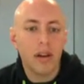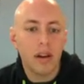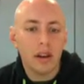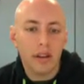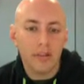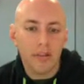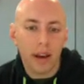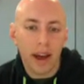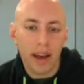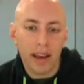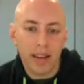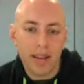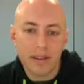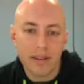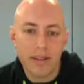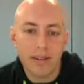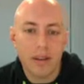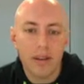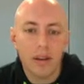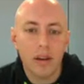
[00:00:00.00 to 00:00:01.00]

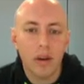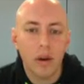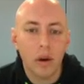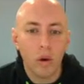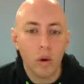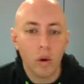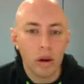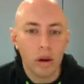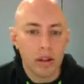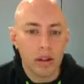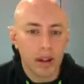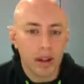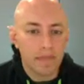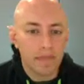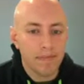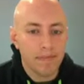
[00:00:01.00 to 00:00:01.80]
advice, quota,